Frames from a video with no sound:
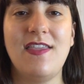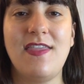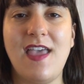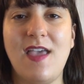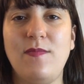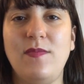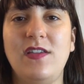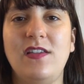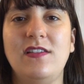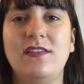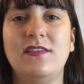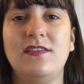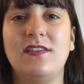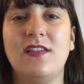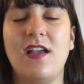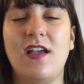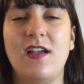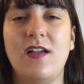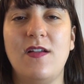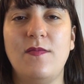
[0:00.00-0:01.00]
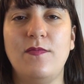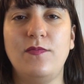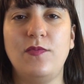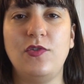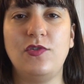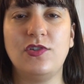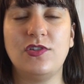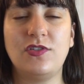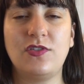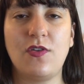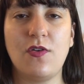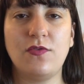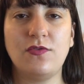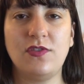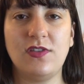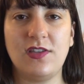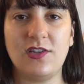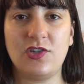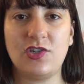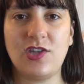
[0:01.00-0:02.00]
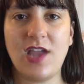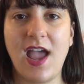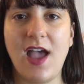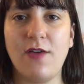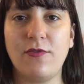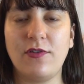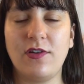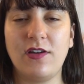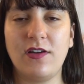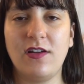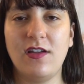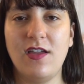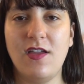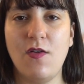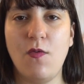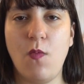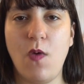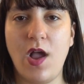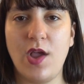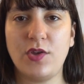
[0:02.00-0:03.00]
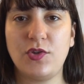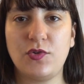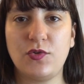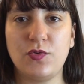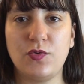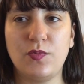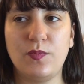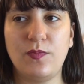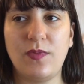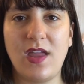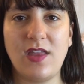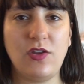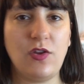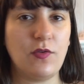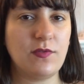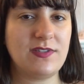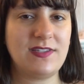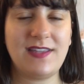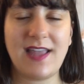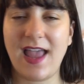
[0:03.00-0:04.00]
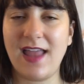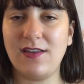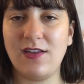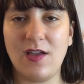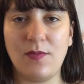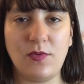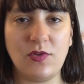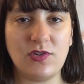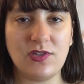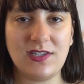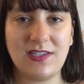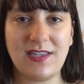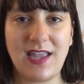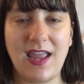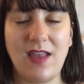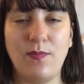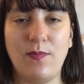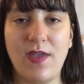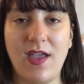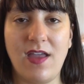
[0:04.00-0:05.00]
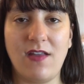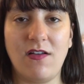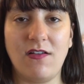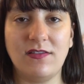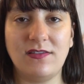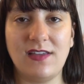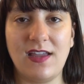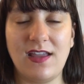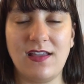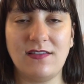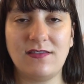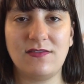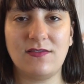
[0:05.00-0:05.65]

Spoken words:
That means you just go to the shower, washroom, and you don't stand up, you just stay in bed all day.